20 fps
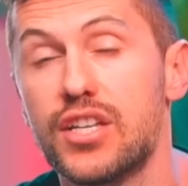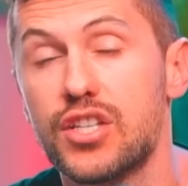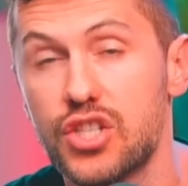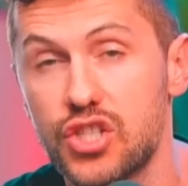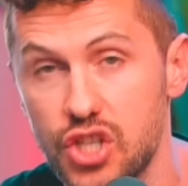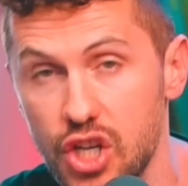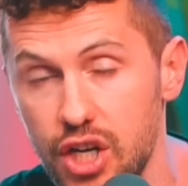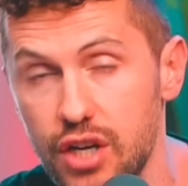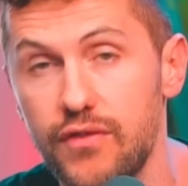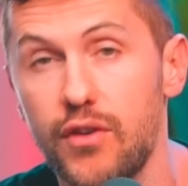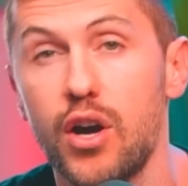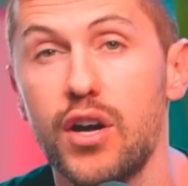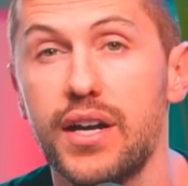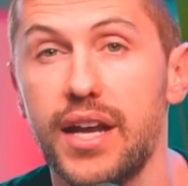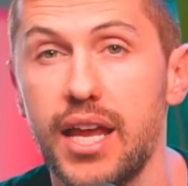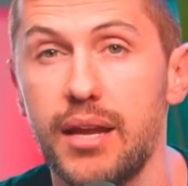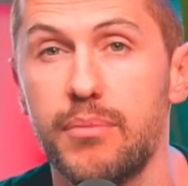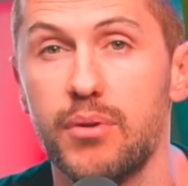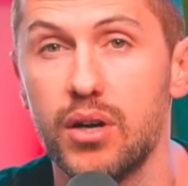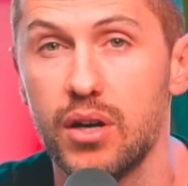serve our
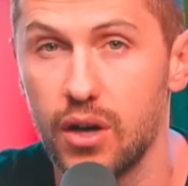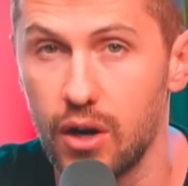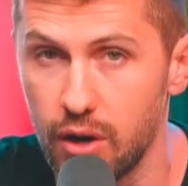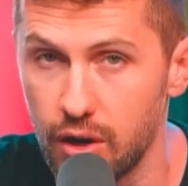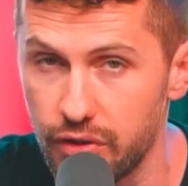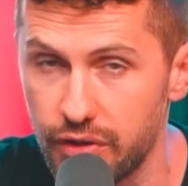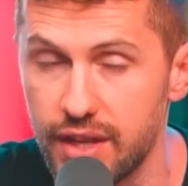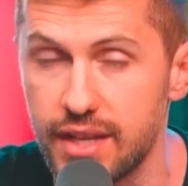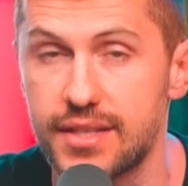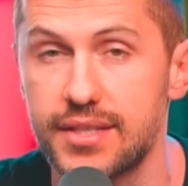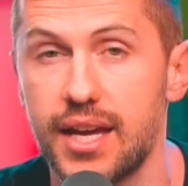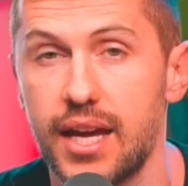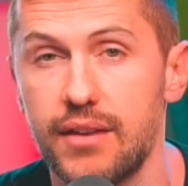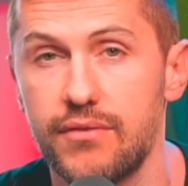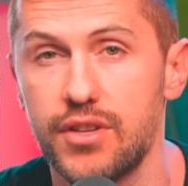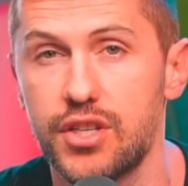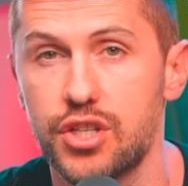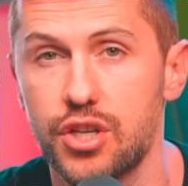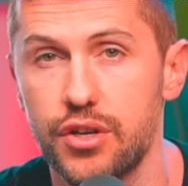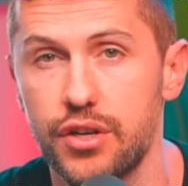neighbor on this side of
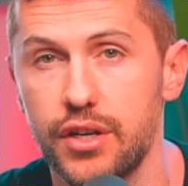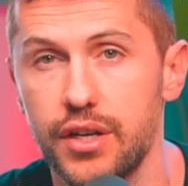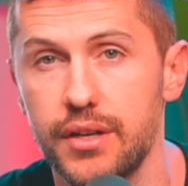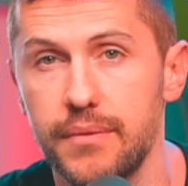eternity.